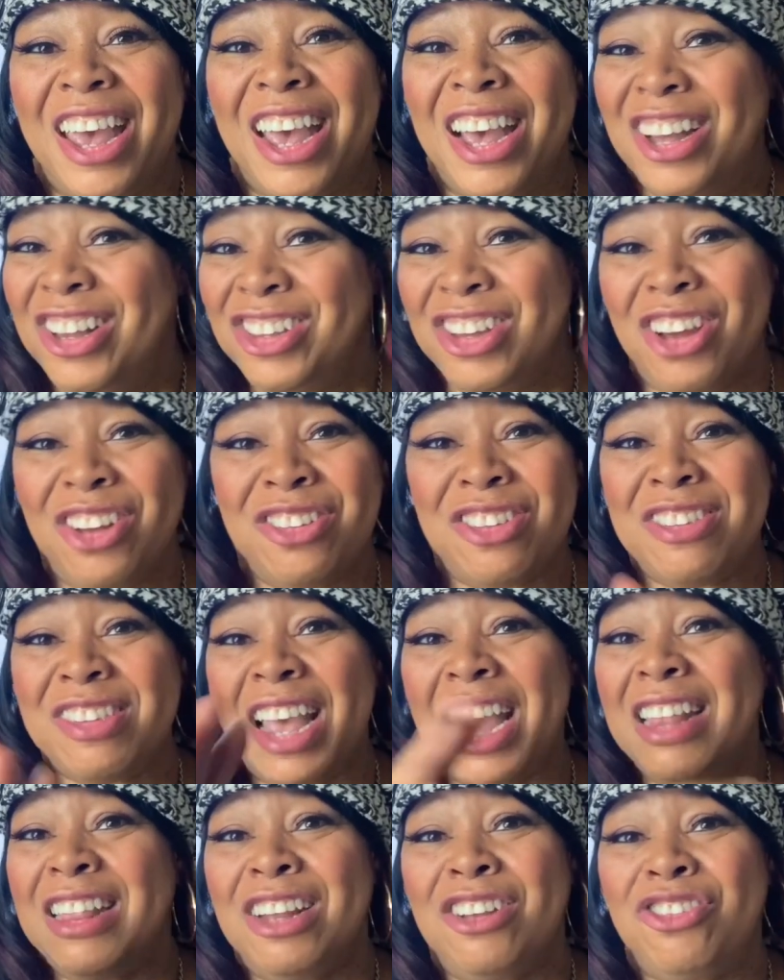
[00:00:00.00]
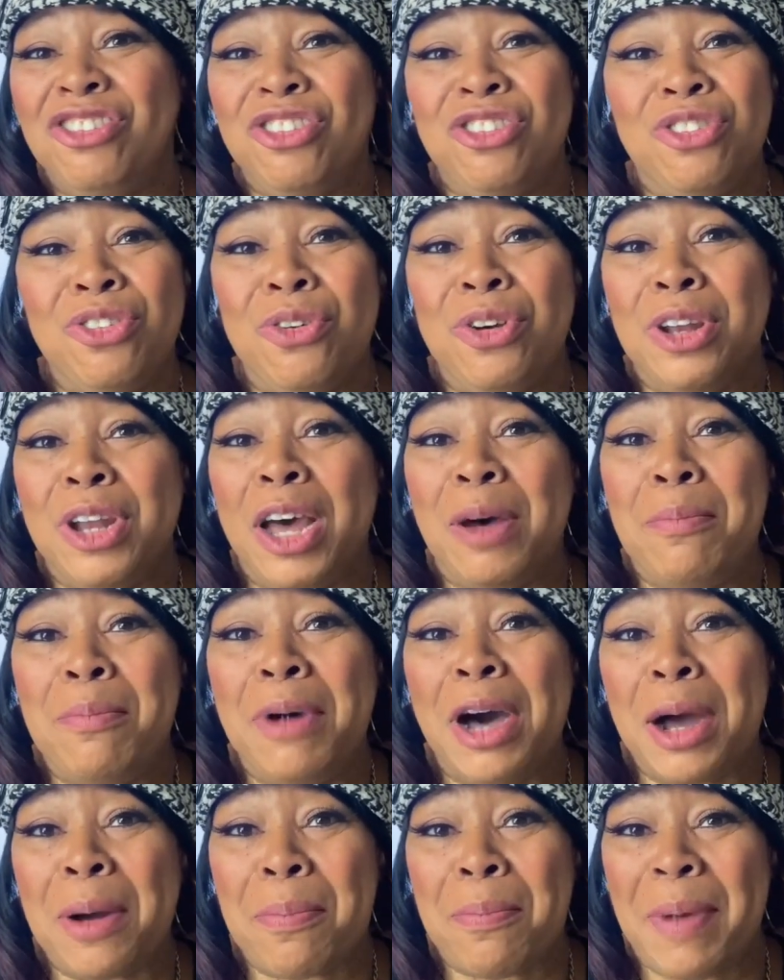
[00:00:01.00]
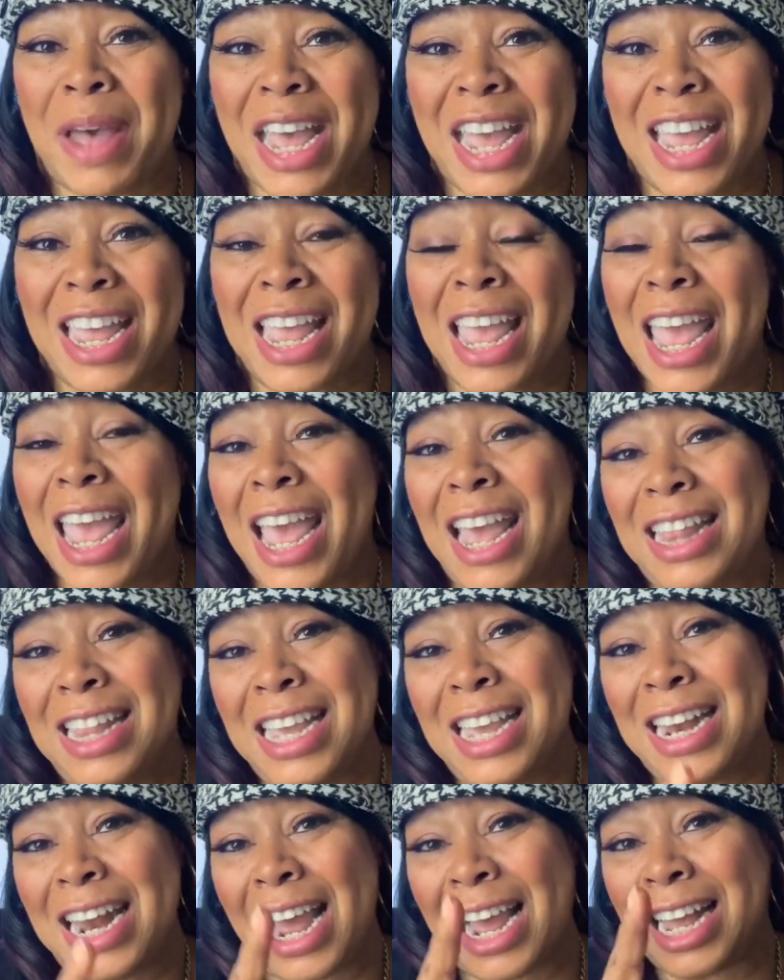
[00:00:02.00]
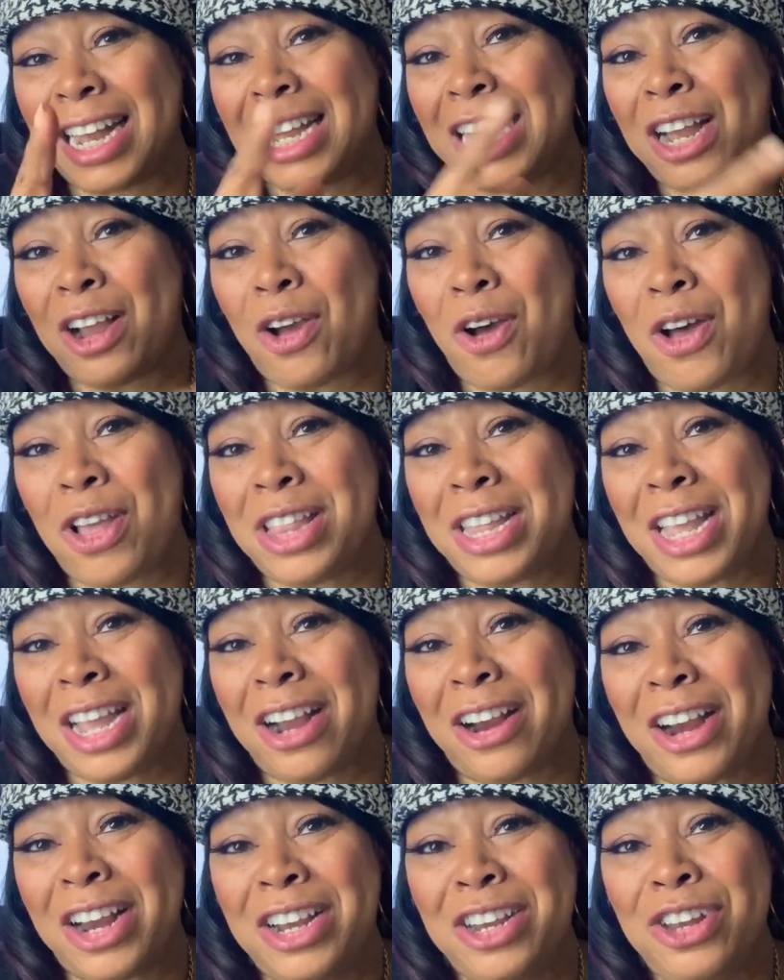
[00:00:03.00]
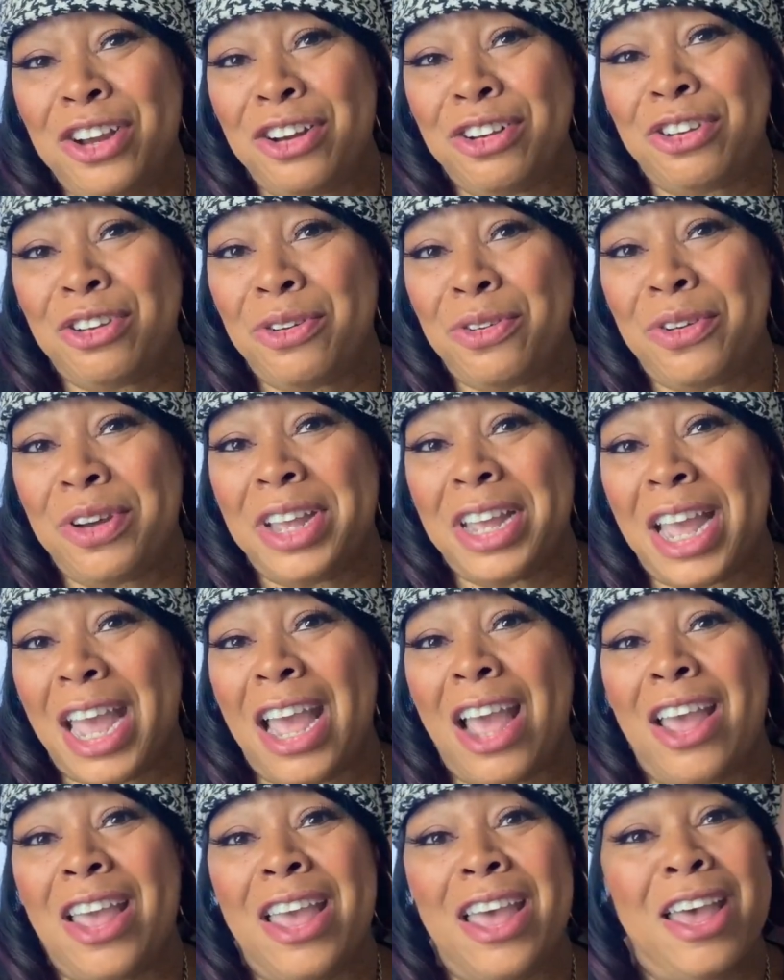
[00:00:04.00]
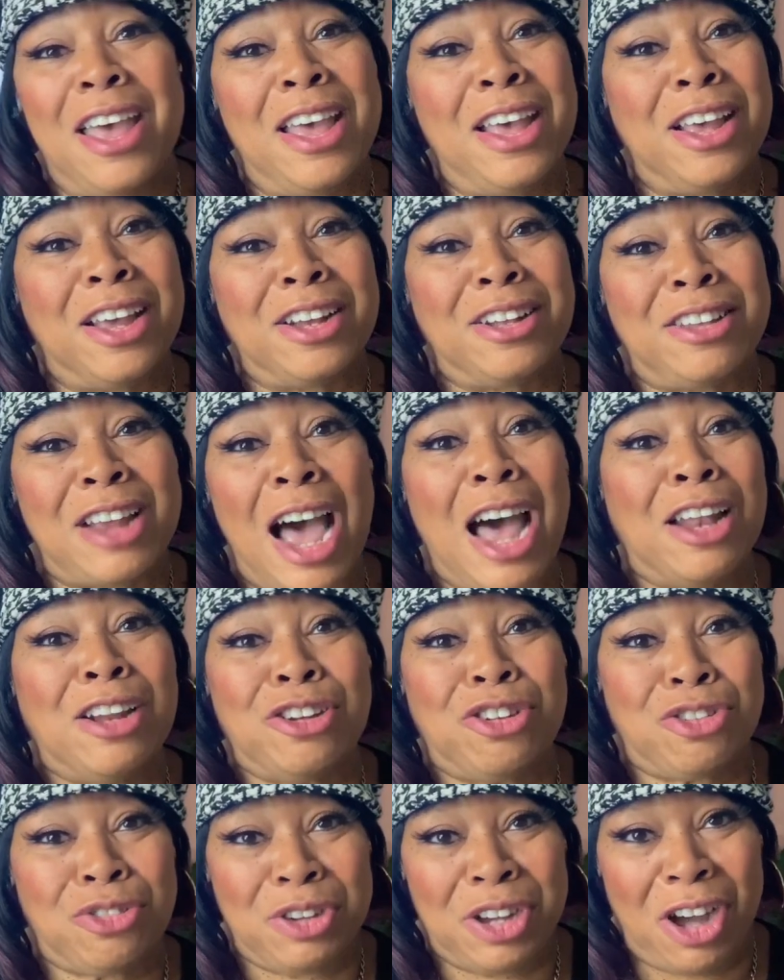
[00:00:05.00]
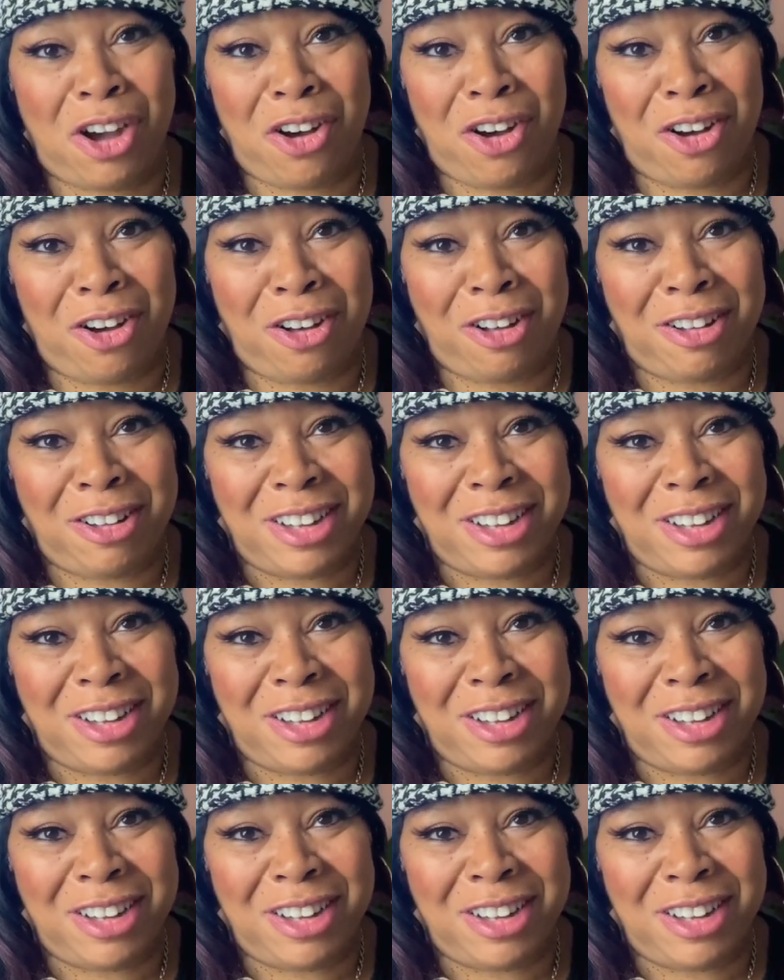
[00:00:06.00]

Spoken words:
Don't say that you're doing a mukbang and then I click on there and you're doing a Dollar Tree haul.